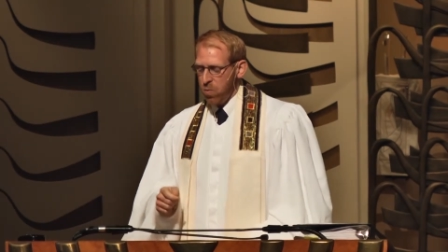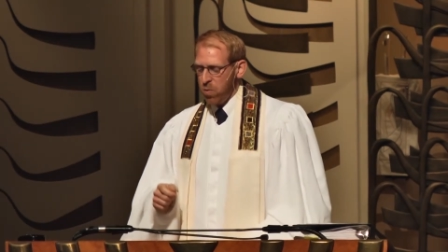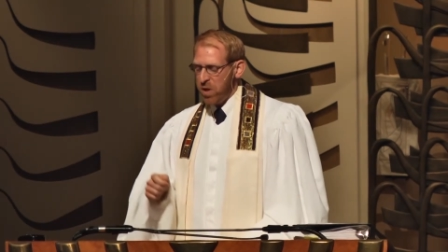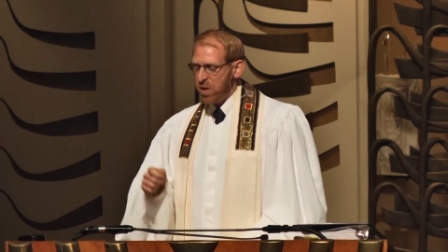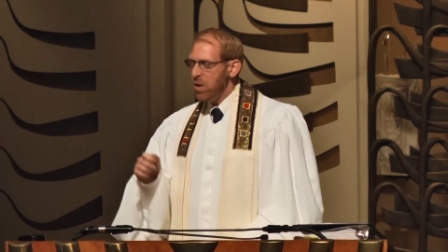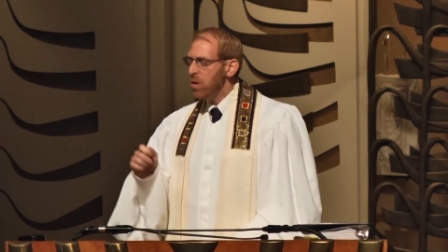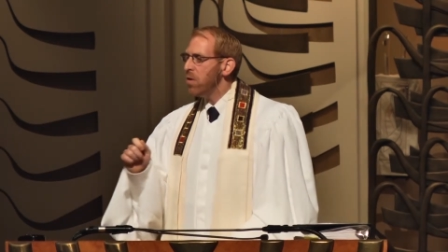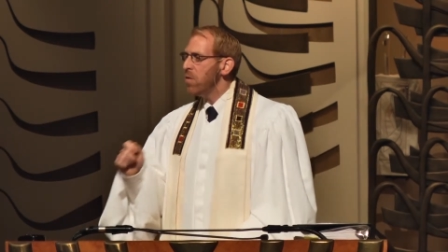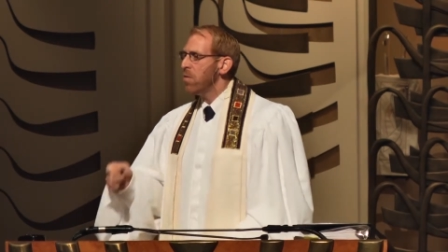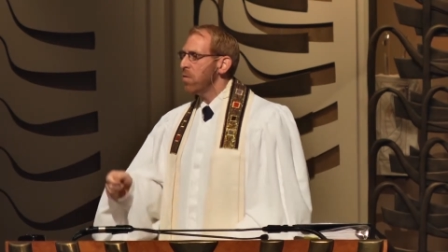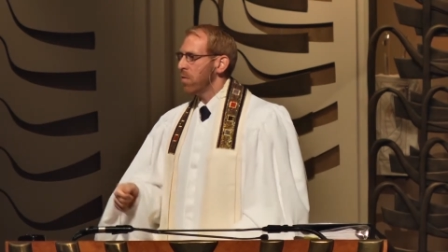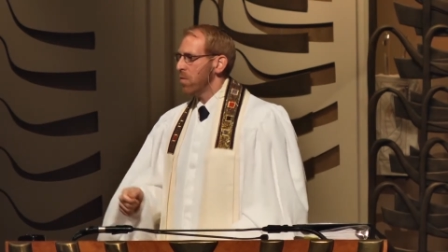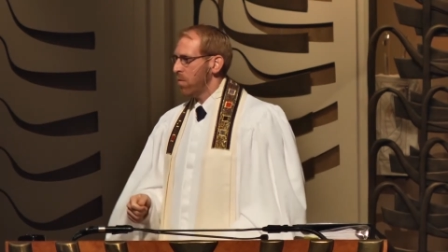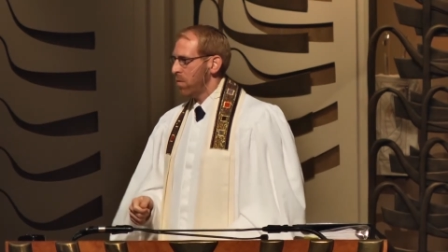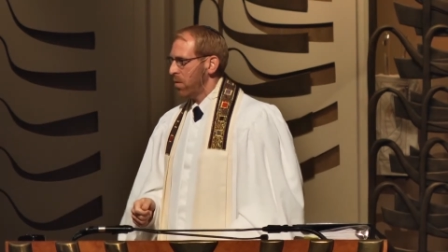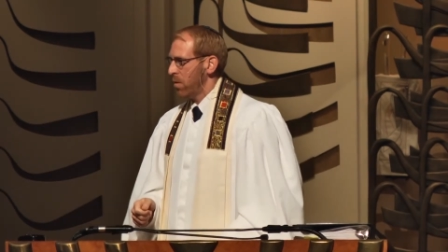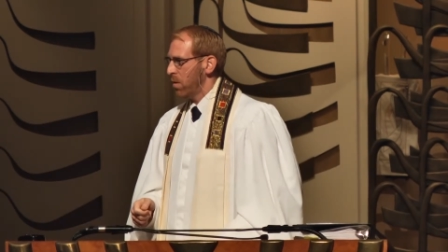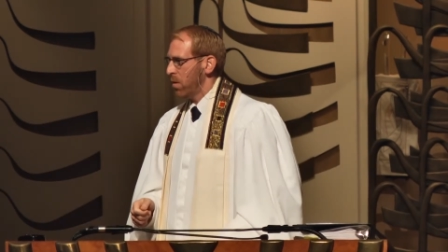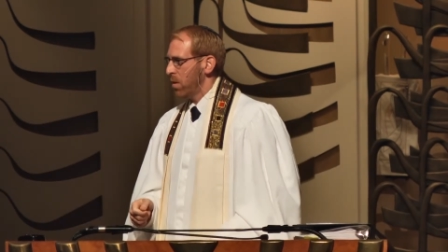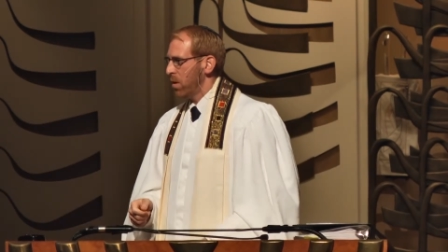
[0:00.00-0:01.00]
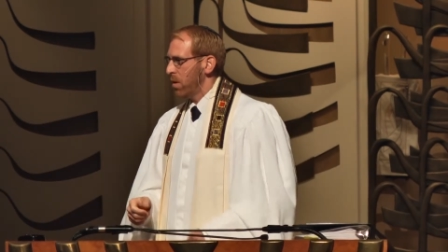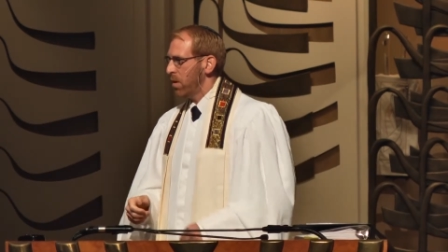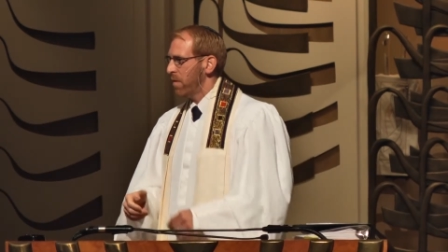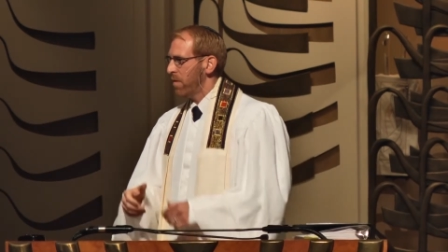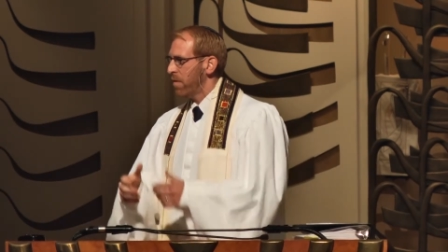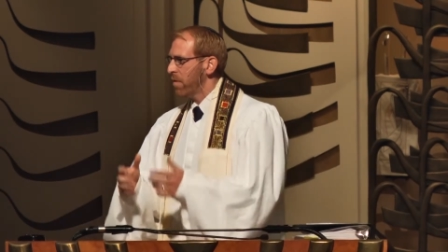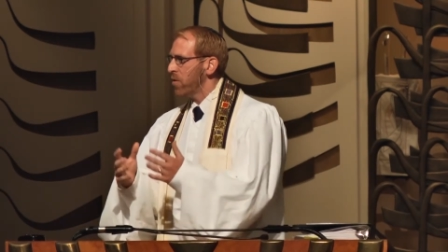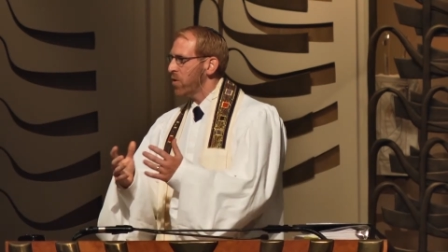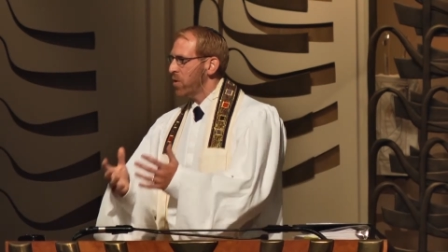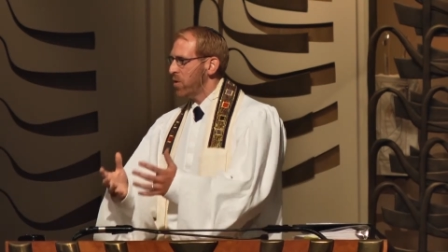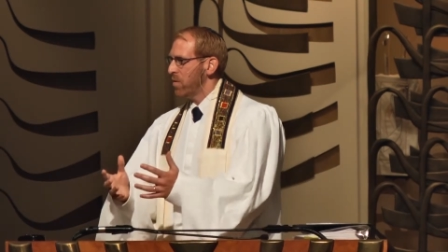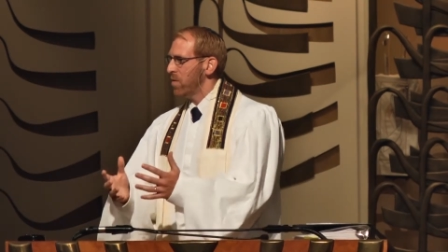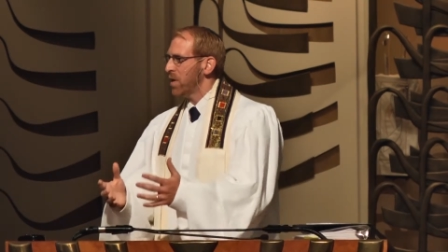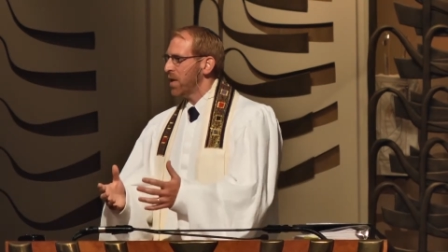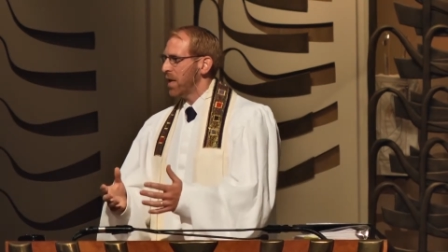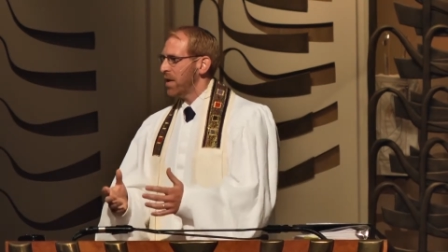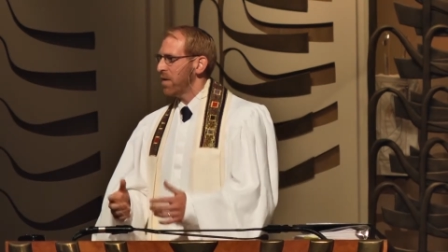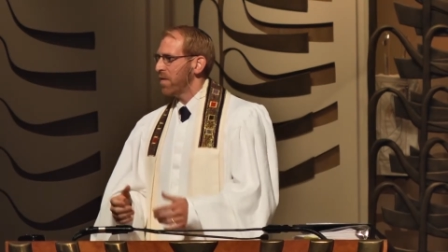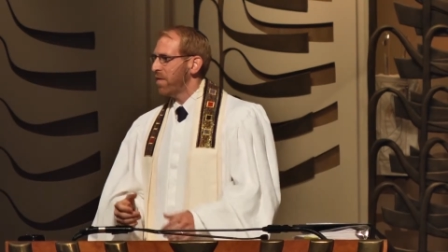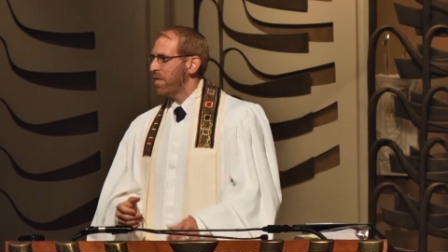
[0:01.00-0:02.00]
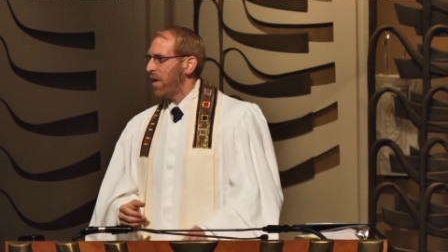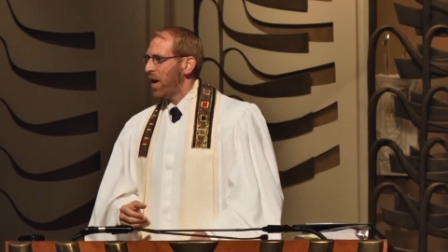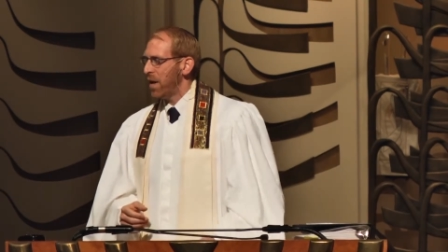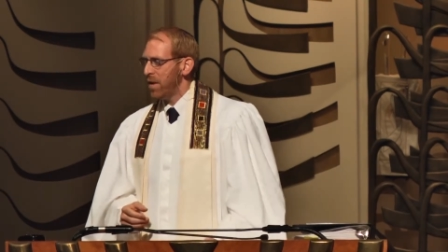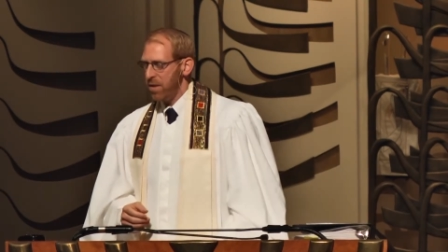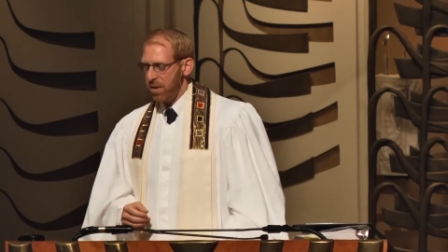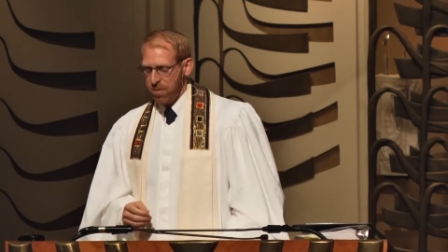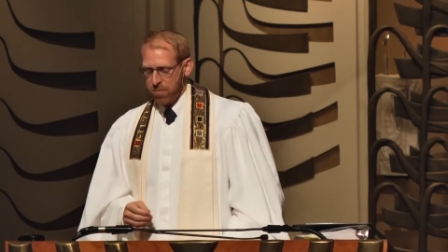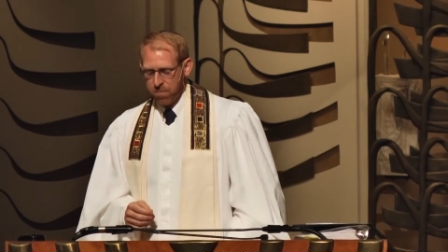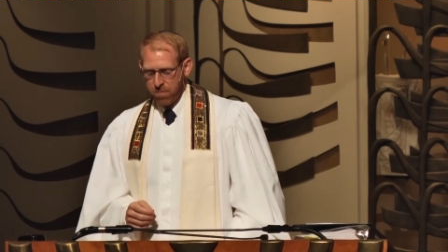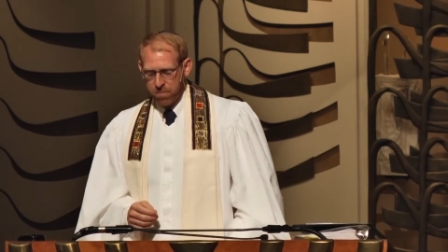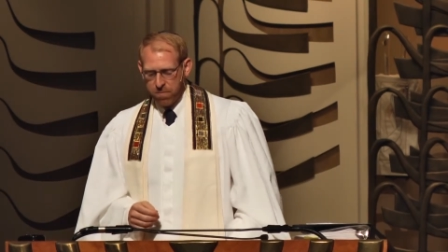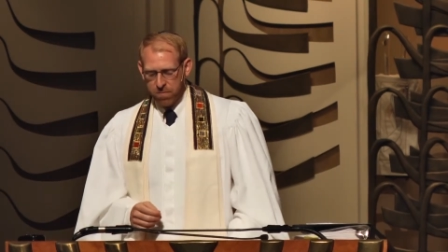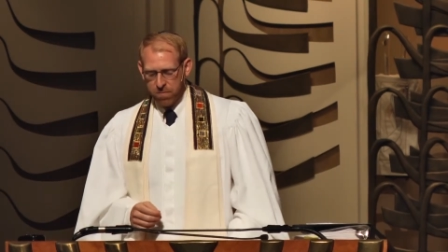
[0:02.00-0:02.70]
We knew the virtues that defined them.